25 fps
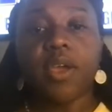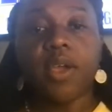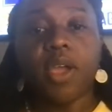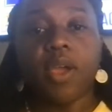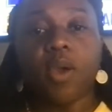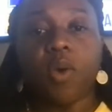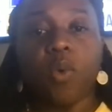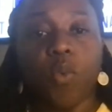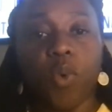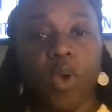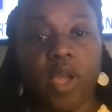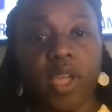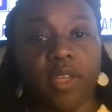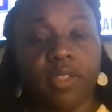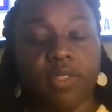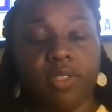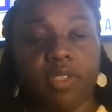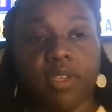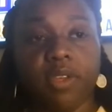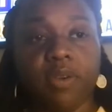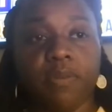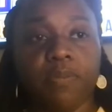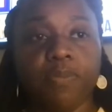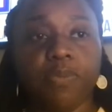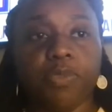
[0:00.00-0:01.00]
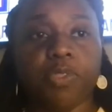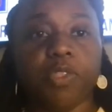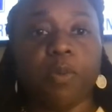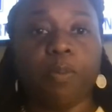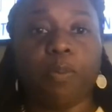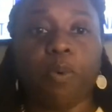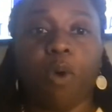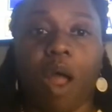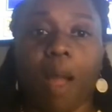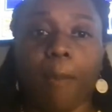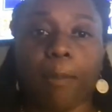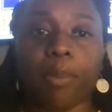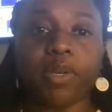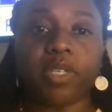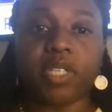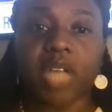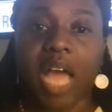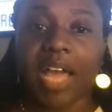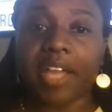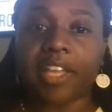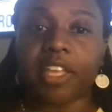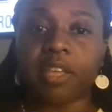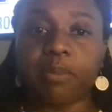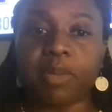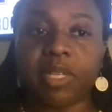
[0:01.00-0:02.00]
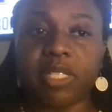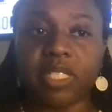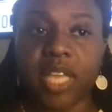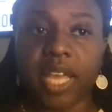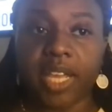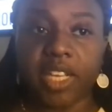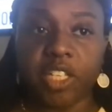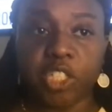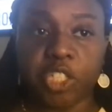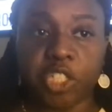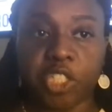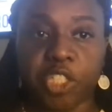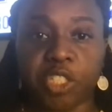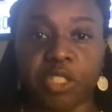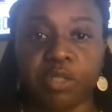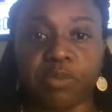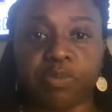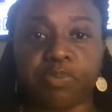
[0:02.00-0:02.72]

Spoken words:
with the proper documentation.